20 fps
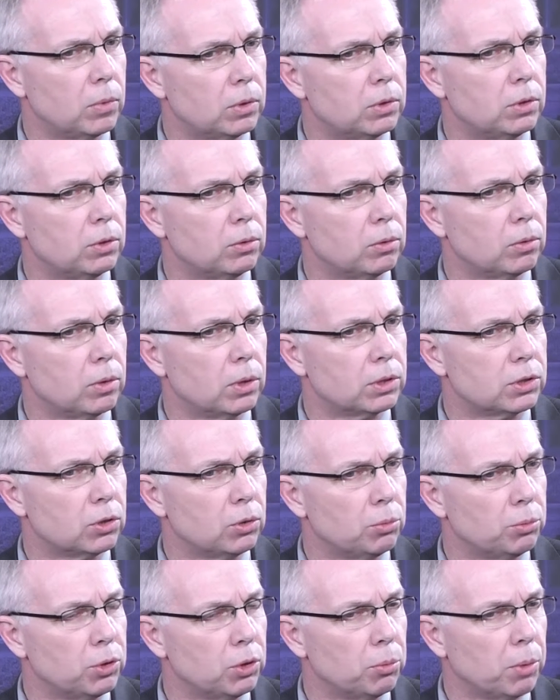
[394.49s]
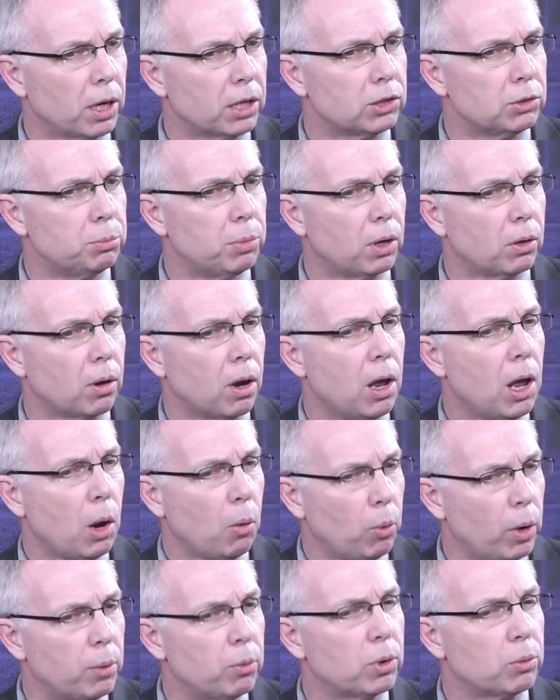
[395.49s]
to assume too much, but
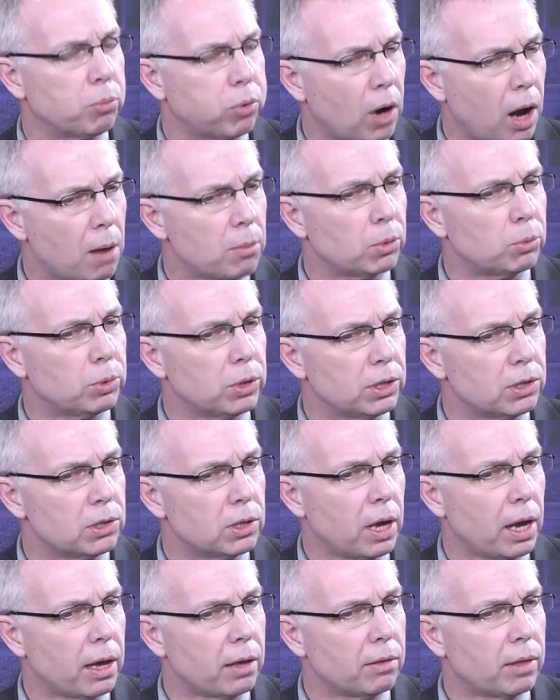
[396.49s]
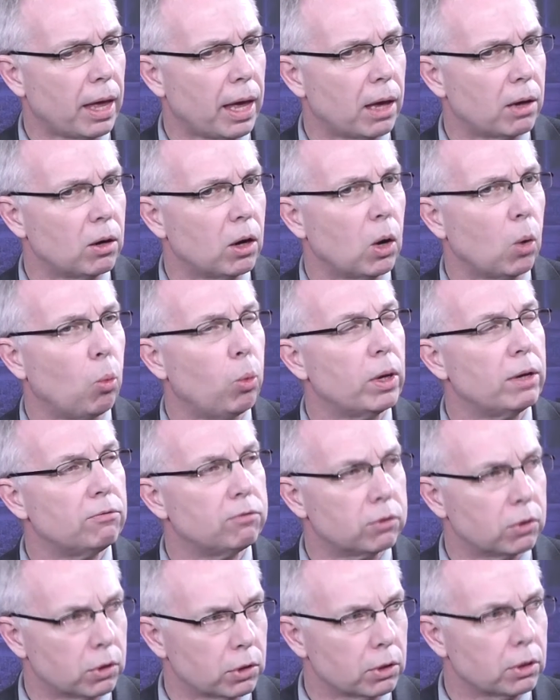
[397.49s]
we would probably say that we've
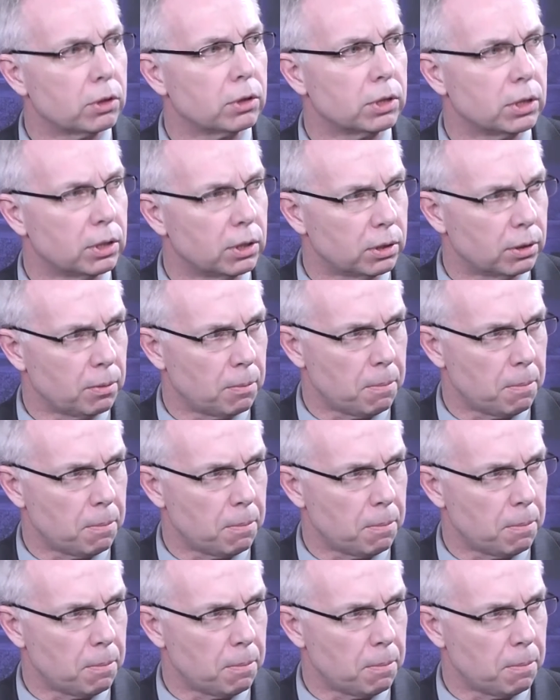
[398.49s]
learned